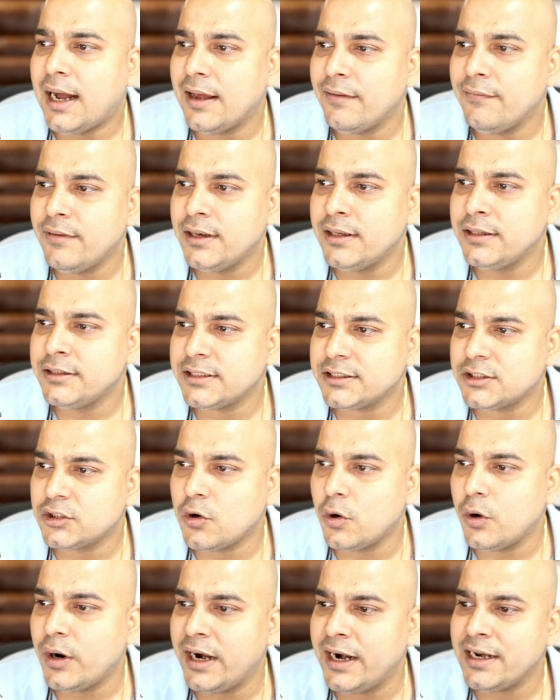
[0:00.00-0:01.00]
I will just
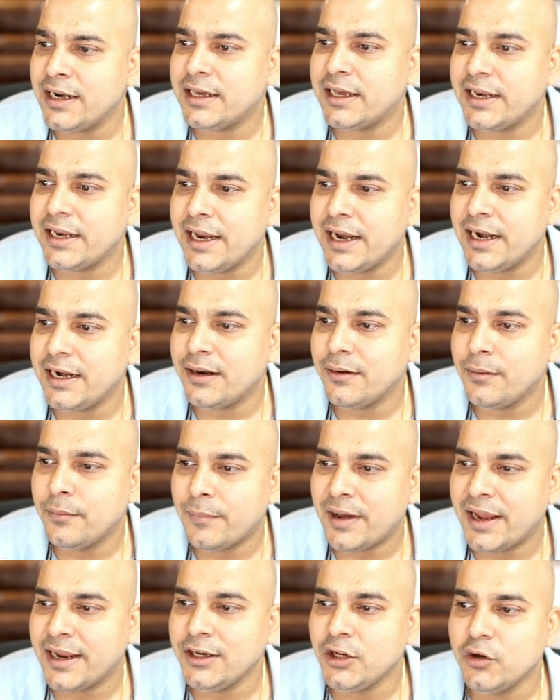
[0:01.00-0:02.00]
go ahead and create
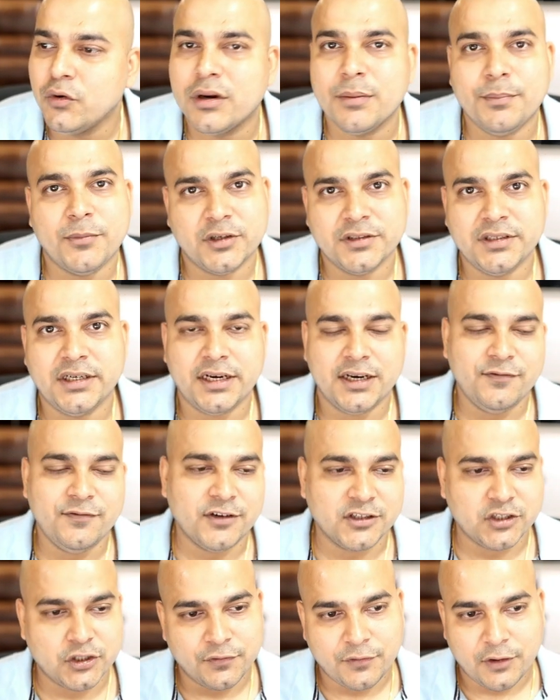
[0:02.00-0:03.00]
my new repository.
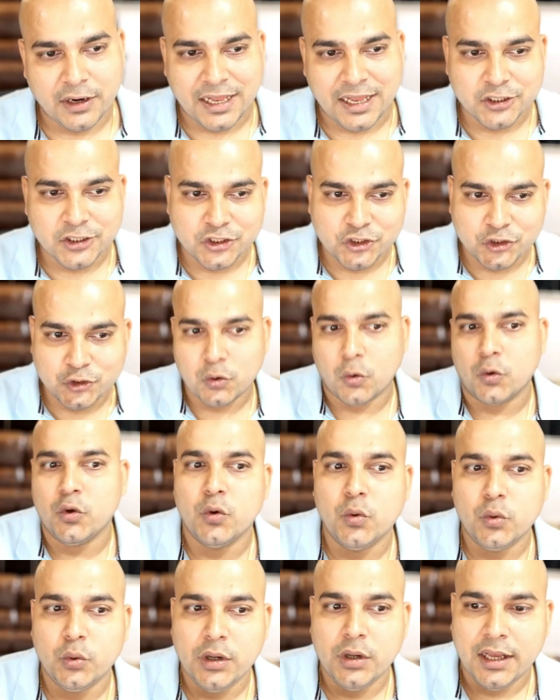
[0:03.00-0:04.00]
First of all, I'll just show
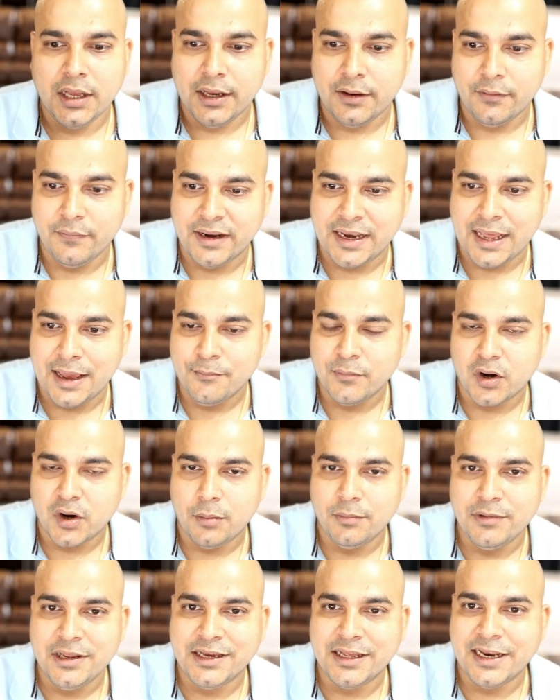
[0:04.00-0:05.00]
you when I'm
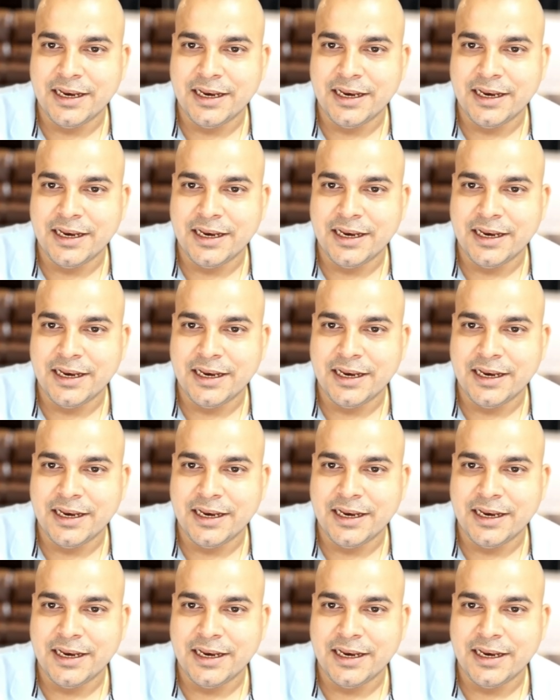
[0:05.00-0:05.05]
probably